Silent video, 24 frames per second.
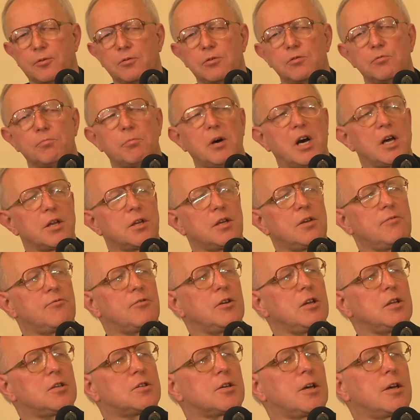humane
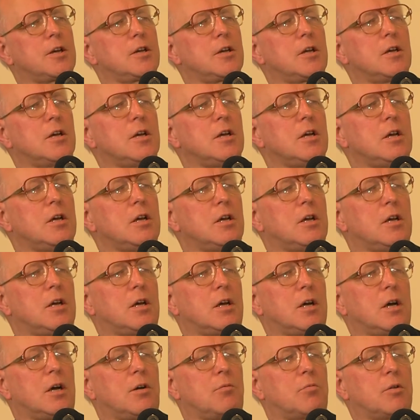vitae
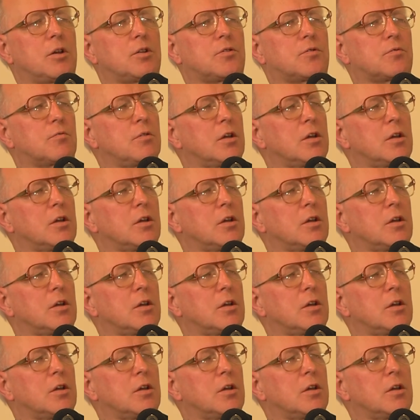with